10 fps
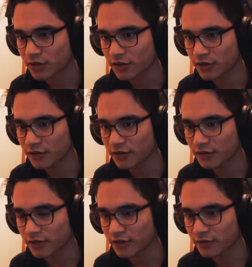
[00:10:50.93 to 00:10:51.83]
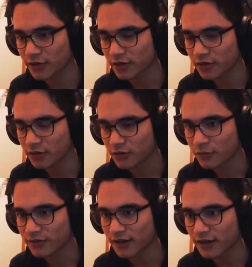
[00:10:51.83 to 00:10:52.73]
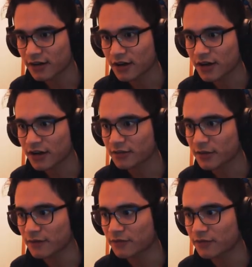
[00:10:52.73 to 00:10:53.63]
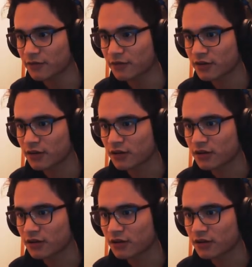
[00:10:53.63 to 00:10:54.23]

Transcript: Okay, okay, okay, okay, okay, okay. What's that? I got the map of